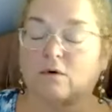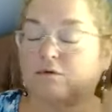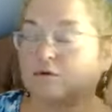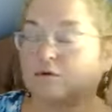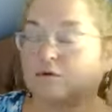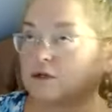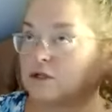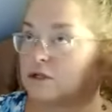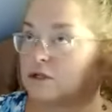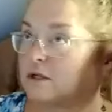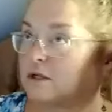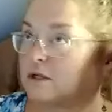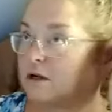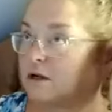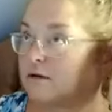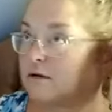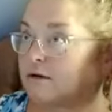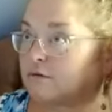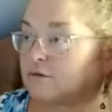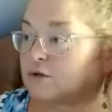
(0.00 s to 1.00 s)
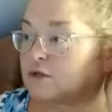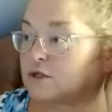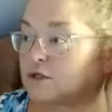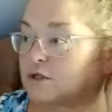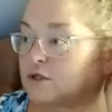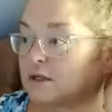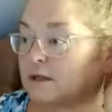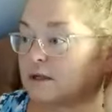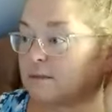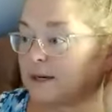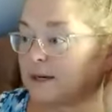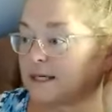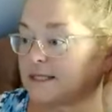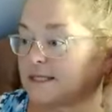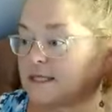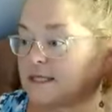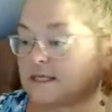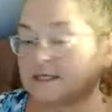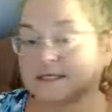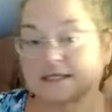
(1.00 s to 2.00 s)
fortunately or unfortunately,
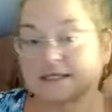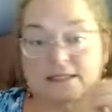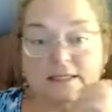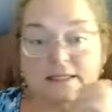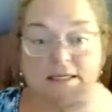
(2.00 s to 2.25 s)
Pisces